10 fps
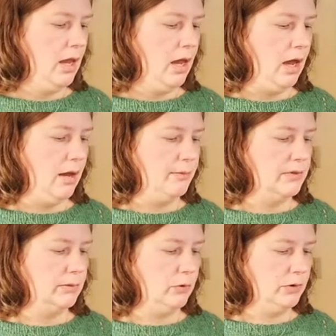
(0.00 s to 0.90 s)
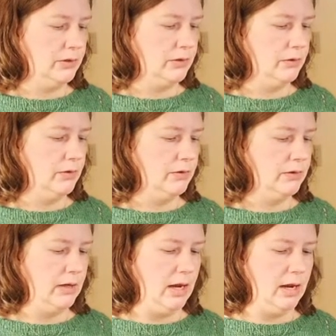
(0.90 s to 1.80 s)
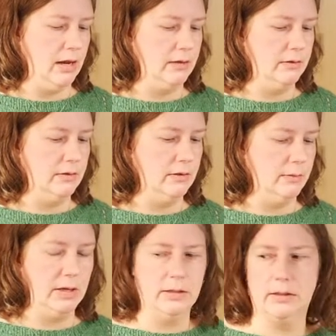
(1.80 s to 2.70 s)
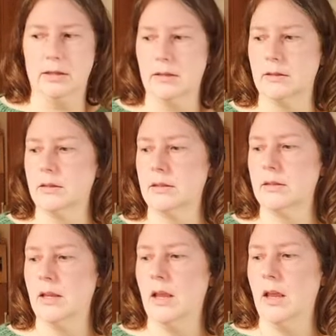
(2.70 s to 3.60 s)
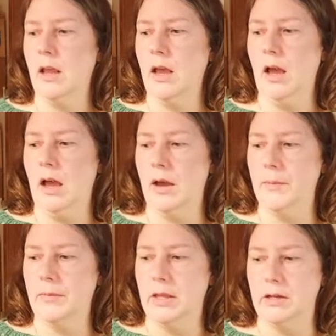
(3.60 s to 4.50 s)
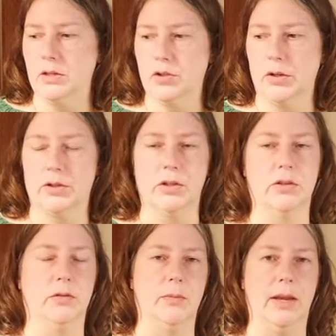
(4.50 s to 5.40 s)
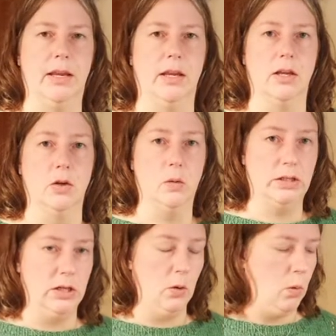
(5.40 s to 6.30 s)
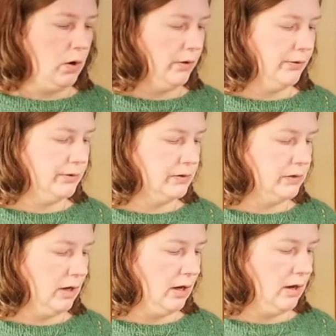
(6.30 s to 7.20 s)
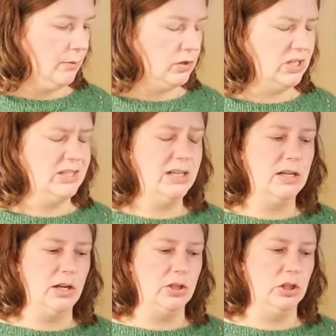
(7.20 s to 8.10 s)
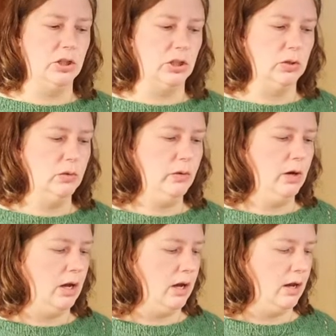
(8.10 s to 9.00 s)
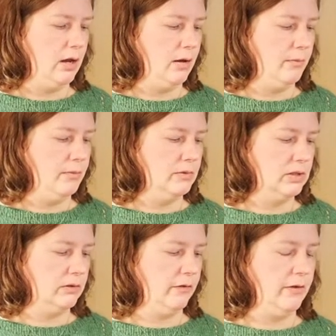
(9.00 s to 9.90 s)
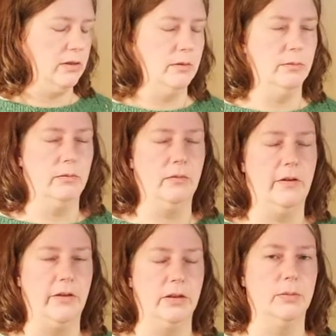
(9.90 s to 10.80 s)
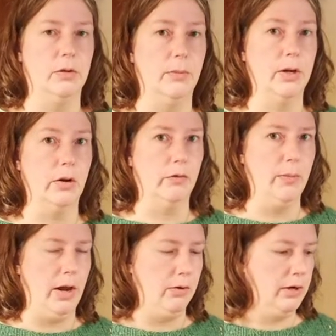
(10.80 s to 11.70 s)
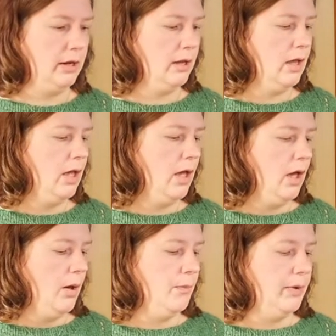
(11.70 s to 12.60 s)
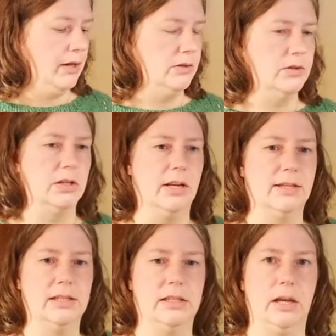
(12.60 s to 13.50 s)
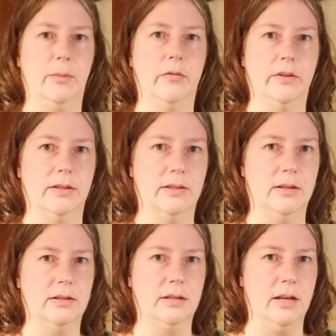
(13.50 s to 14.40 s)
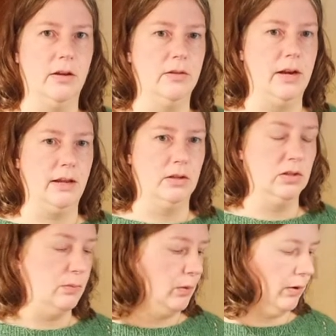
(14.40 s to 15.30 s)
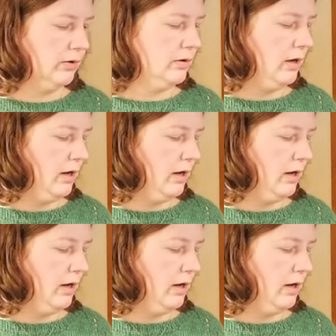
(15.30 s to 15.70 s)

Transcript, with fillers: some crystals and some incense, and instructions for making anointing oils, which I tend not to do. I find them a little bit overpowering, but there's a nice stub of incense in here that I can just burn.